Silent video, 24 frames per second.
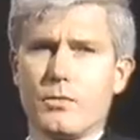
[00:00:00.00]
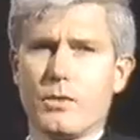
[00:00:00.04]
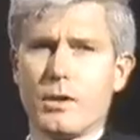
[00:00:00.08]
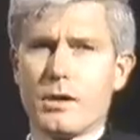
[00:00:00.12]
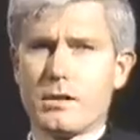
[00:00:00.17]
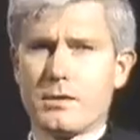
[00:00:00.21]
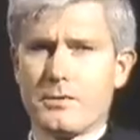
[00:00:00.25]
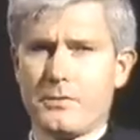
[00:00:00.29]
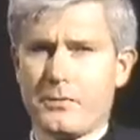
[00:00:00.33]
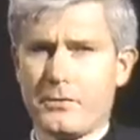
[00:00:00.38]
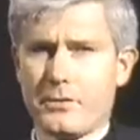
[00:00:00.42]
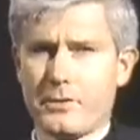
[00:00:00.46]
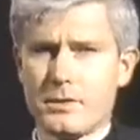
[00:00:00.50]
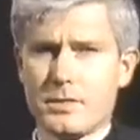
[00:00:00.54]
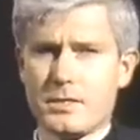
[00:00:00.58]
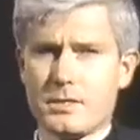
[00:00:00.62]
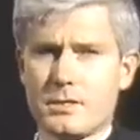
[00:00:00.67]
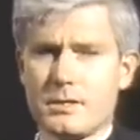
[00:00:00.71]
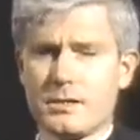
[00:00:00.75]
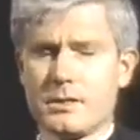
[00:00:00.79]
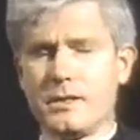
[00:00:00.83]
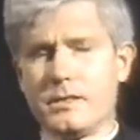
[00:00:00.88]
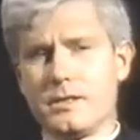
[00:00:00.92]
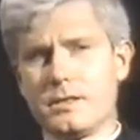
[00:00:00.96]
one of the
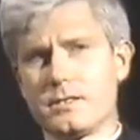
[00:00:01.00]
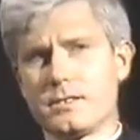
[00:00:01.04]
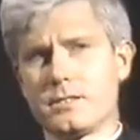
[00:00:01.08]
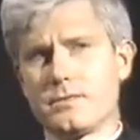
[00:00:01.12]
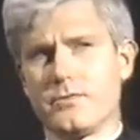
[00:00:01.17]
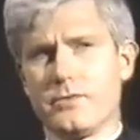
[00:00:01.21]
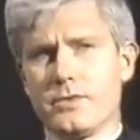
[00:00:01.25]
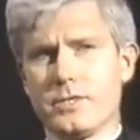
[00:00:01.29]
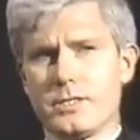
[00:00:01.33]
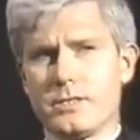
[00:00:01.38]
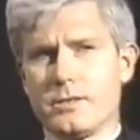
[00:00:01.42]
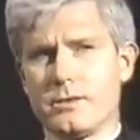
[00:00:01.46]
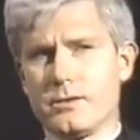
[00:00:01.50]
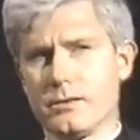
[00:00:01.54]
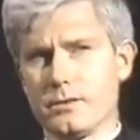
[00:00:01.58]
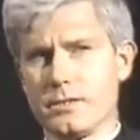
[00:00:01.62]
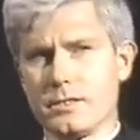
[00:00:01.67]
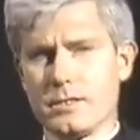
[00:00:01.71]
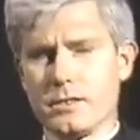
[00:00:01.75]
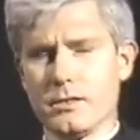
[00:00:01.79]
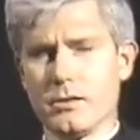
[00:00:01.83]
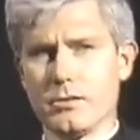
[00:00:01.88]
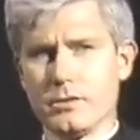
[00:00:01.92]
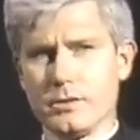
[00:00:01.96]
first things
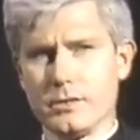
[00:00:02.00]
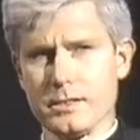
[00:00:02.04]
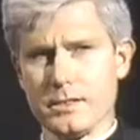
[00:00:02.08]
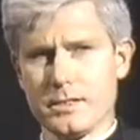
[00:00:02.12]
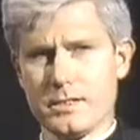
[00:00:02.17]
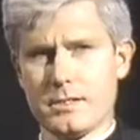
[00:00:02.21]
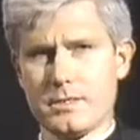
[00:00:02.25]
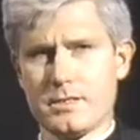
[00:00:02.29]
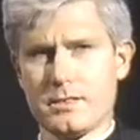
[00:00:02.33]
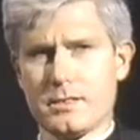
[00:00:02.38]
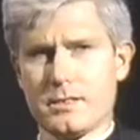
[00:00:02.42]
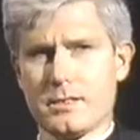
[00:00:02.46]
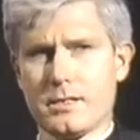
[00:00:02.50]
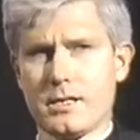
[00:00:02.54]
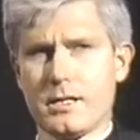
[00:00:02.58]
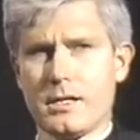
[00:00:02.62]
visitors notice